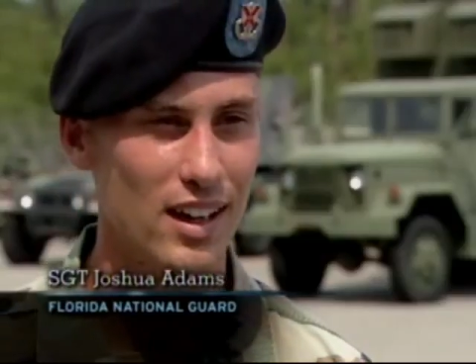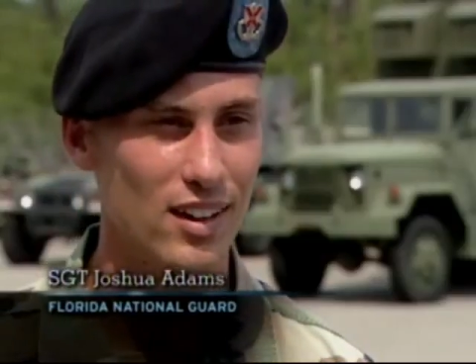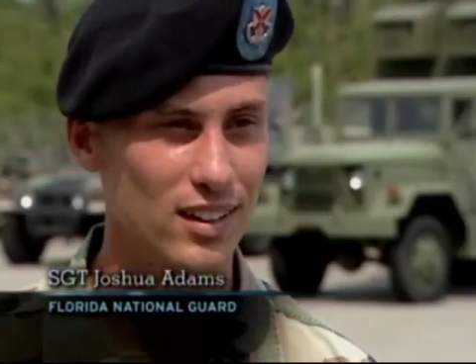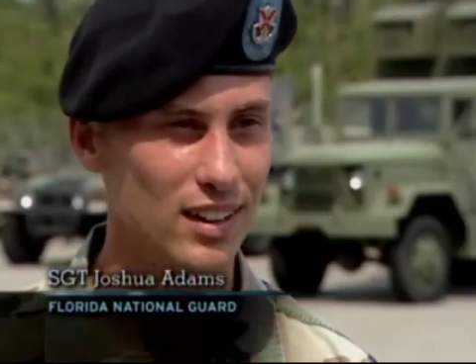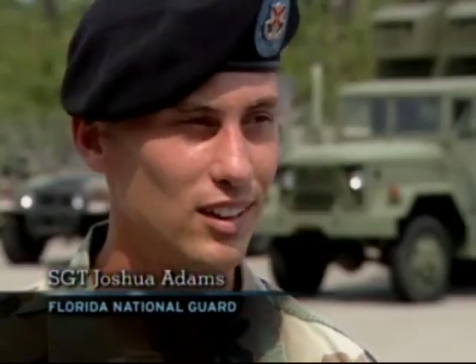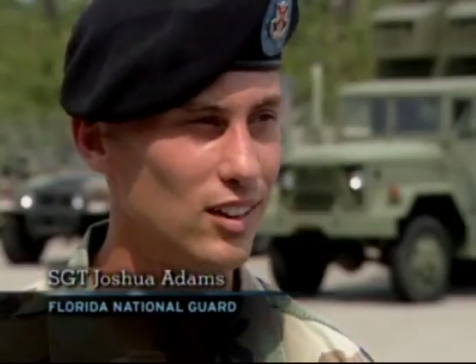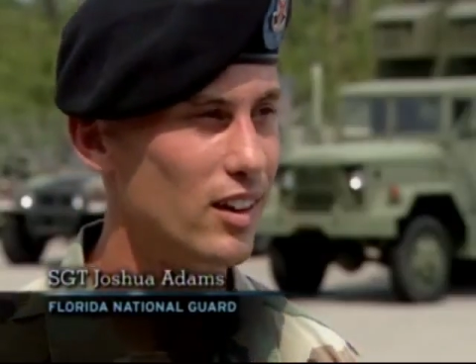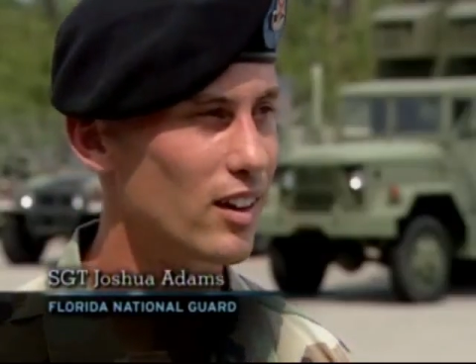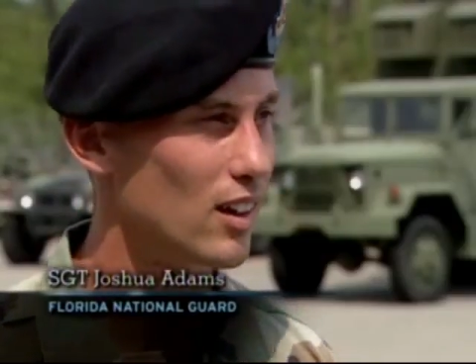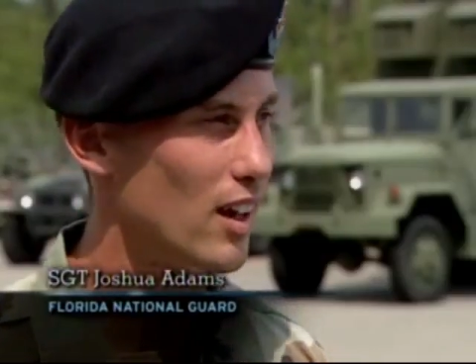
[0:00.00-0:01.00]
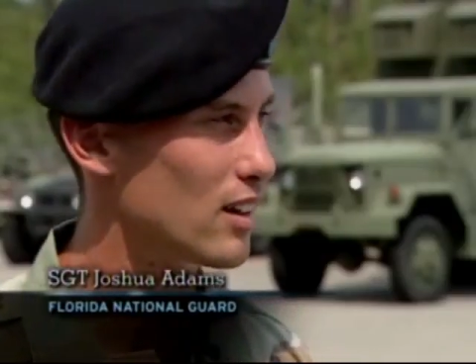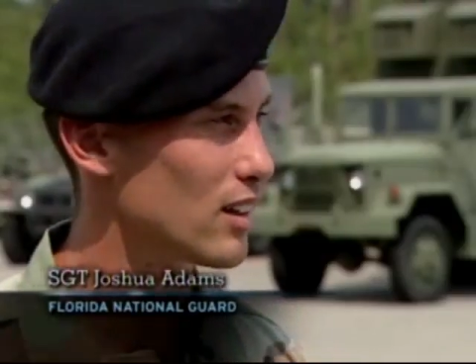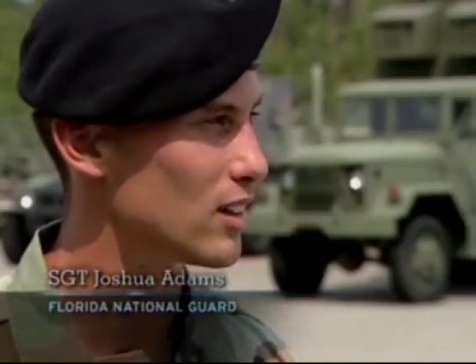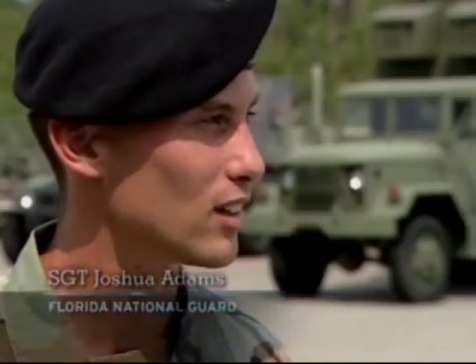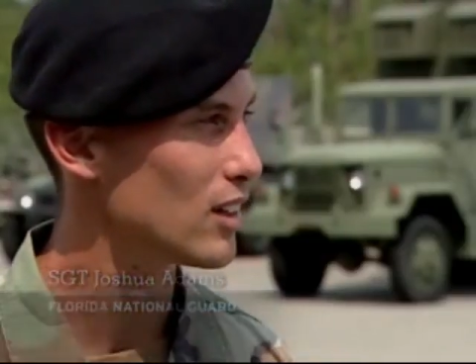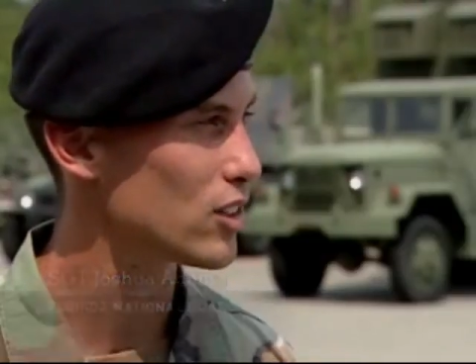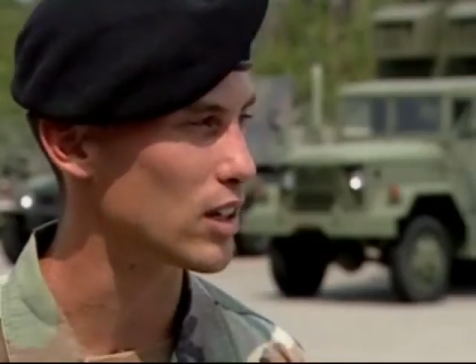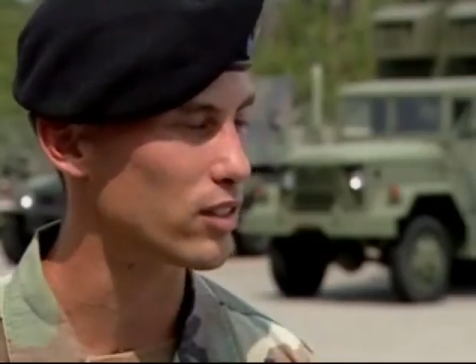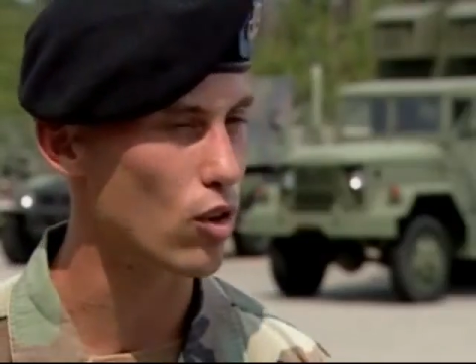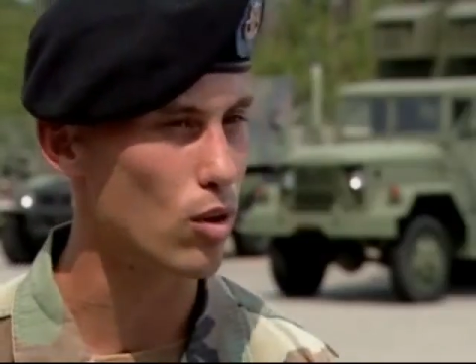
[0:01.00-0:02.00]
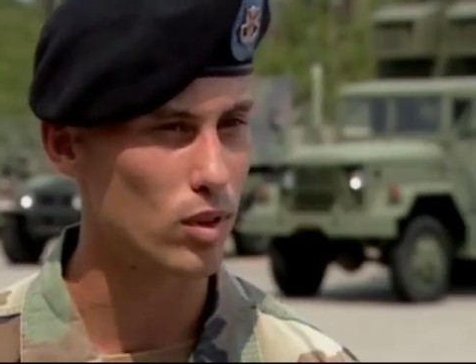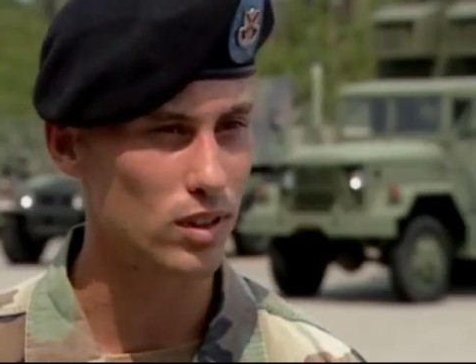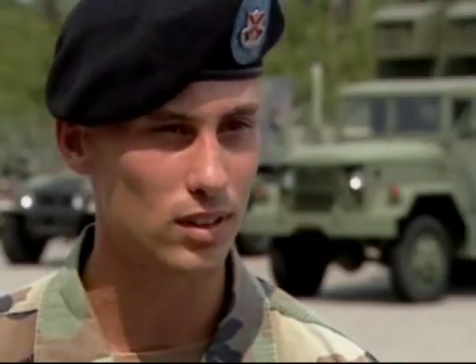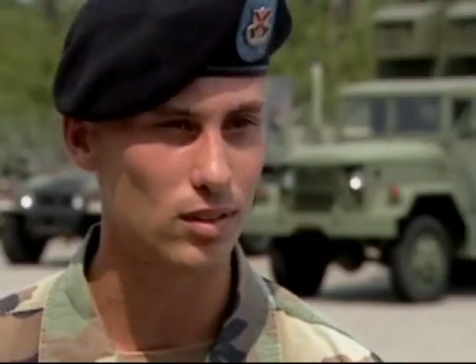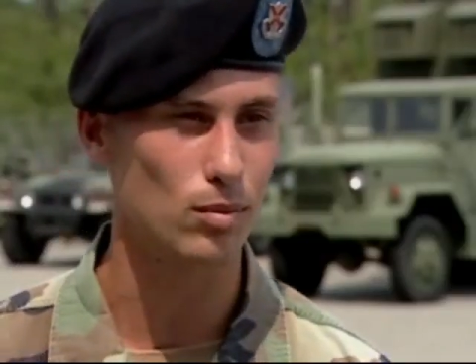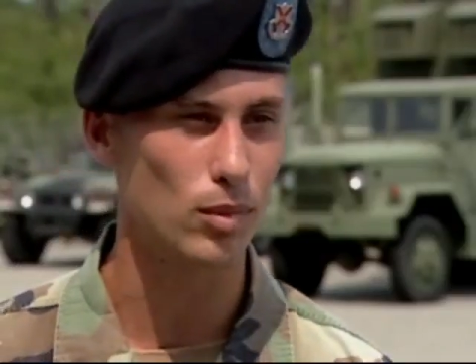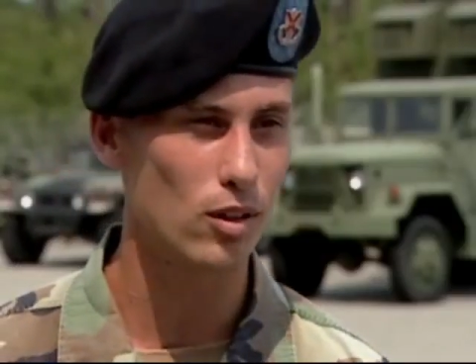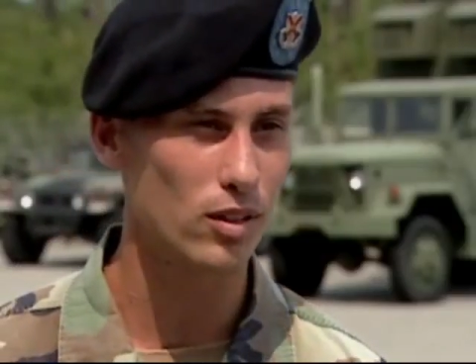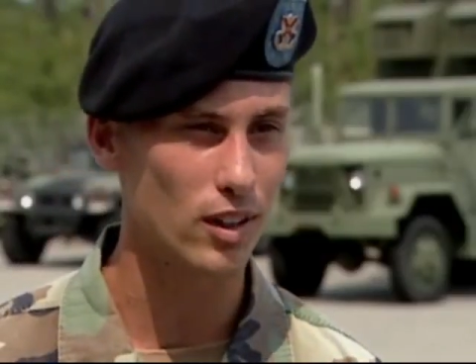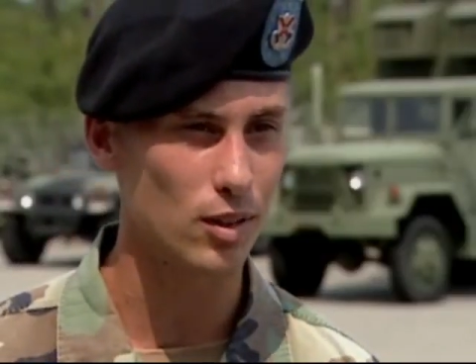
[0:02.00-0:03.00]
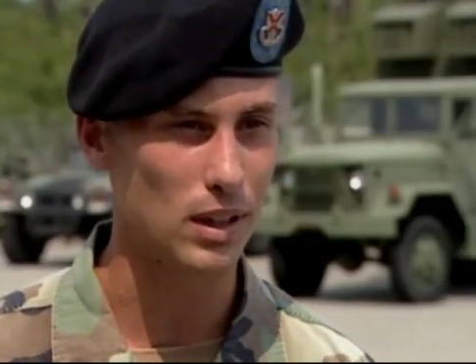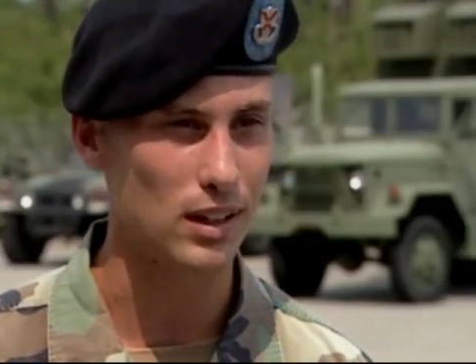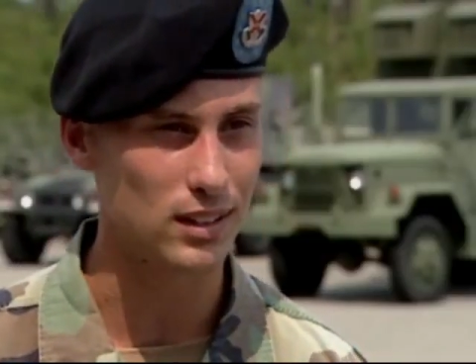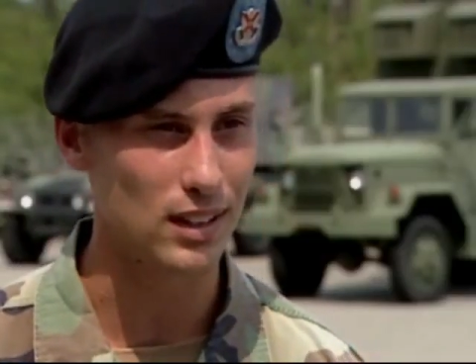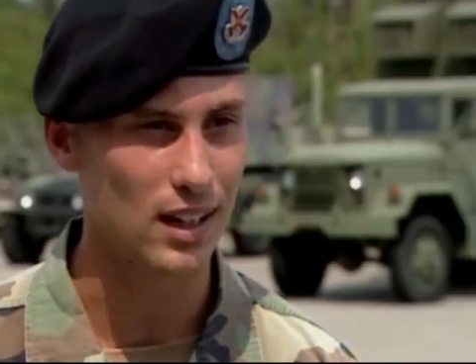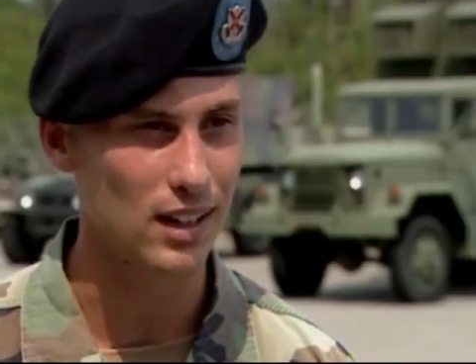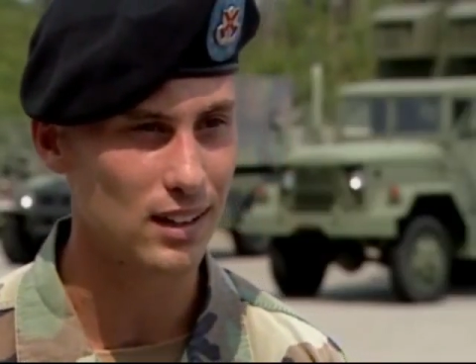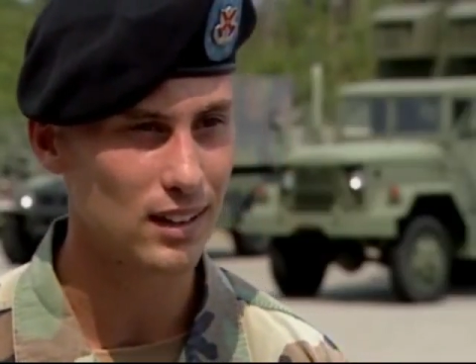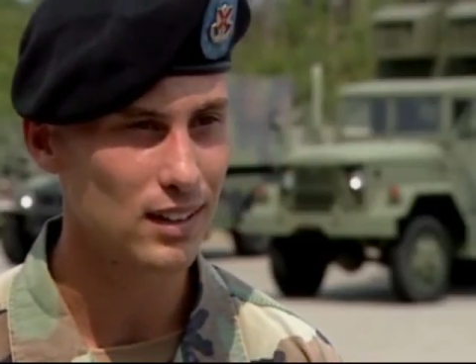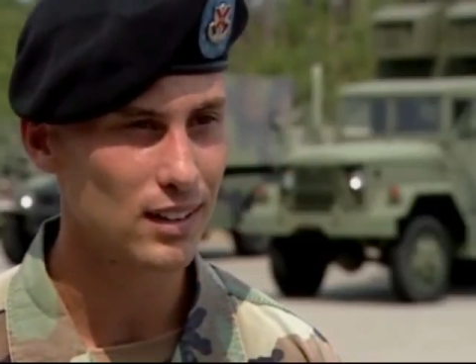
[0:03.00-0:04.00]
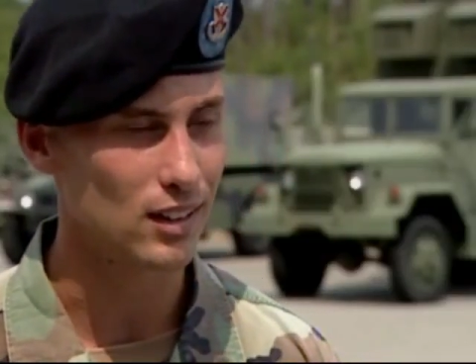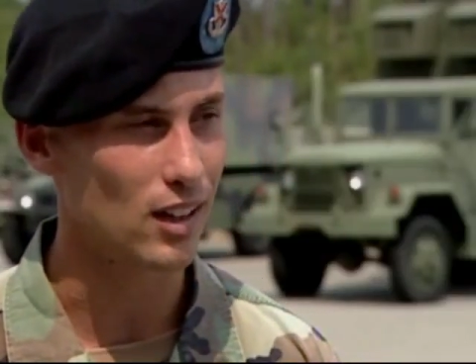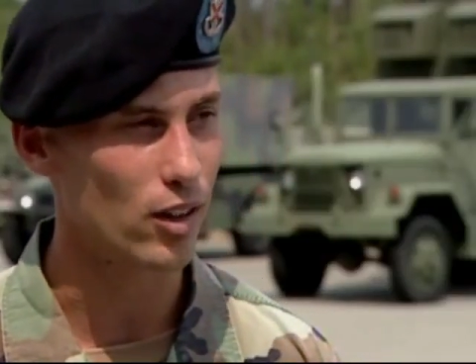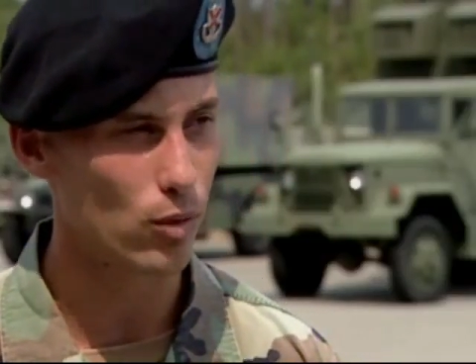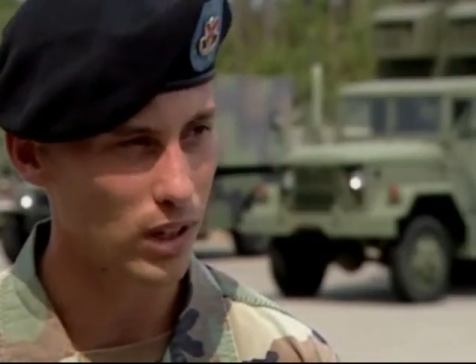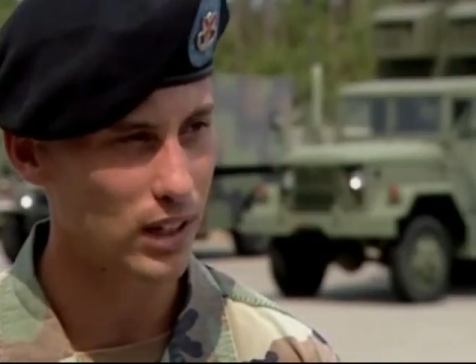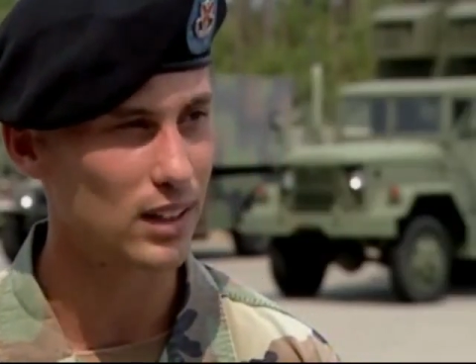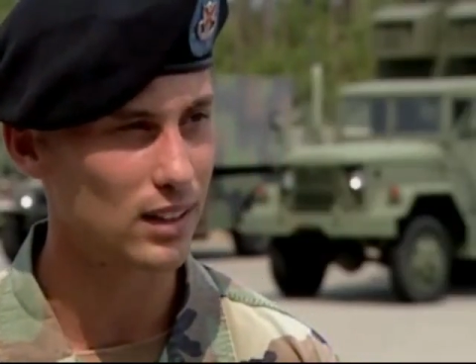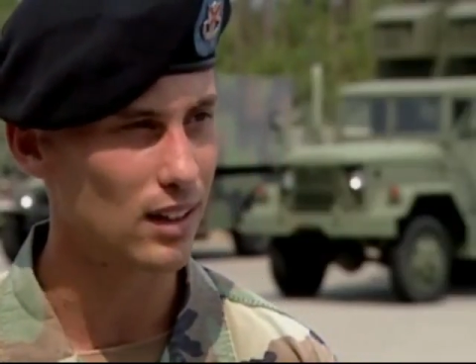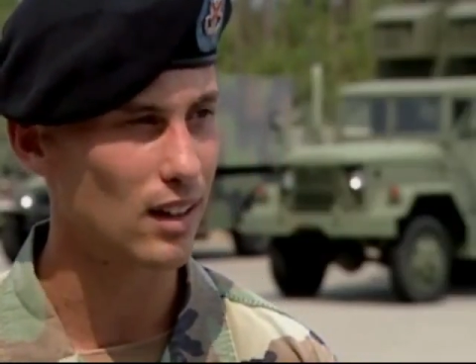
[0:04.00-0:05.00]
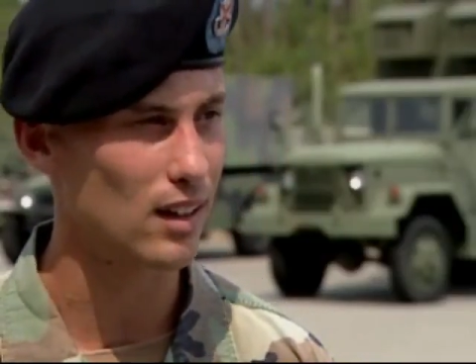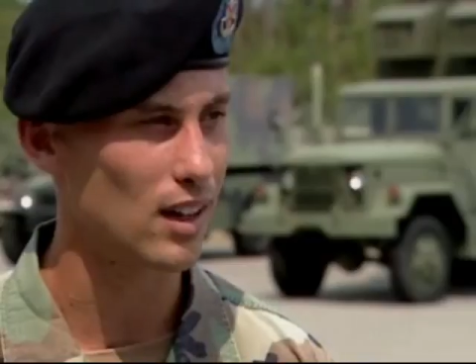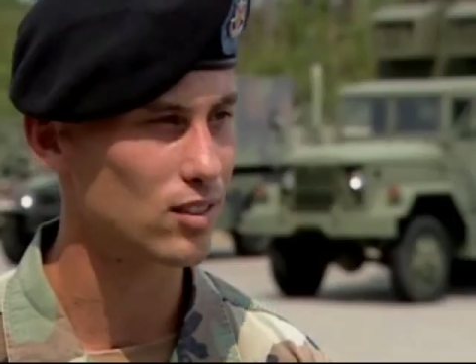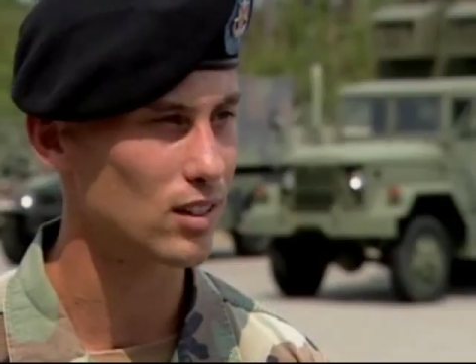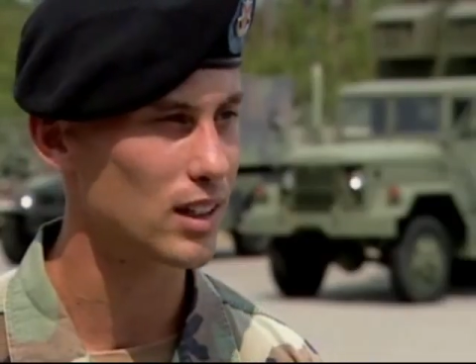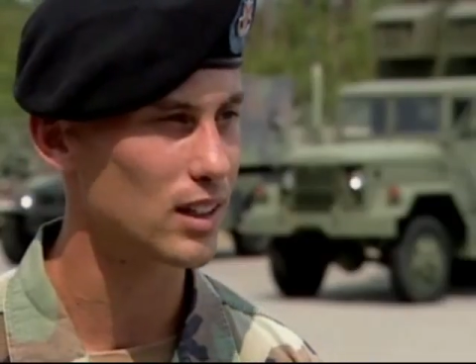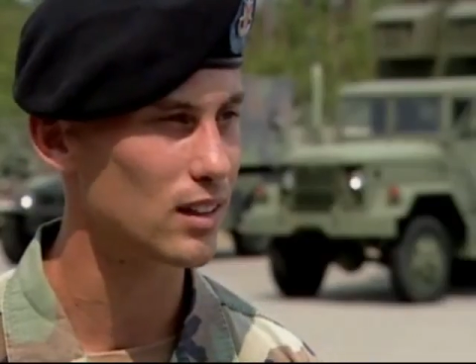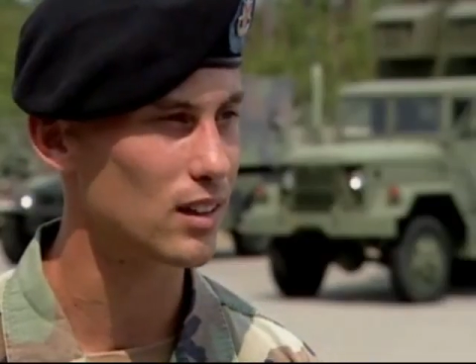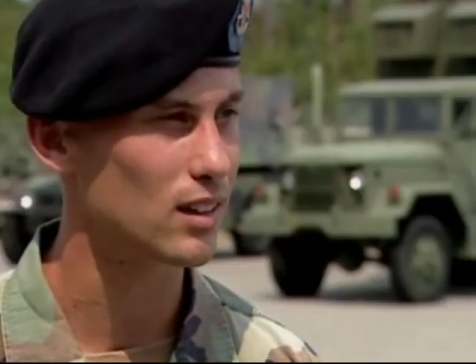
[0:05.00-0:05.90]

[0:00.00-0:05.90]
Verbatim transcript: loud. You could hear a lot of the transformers blowing up outside, a lot of wind naturally.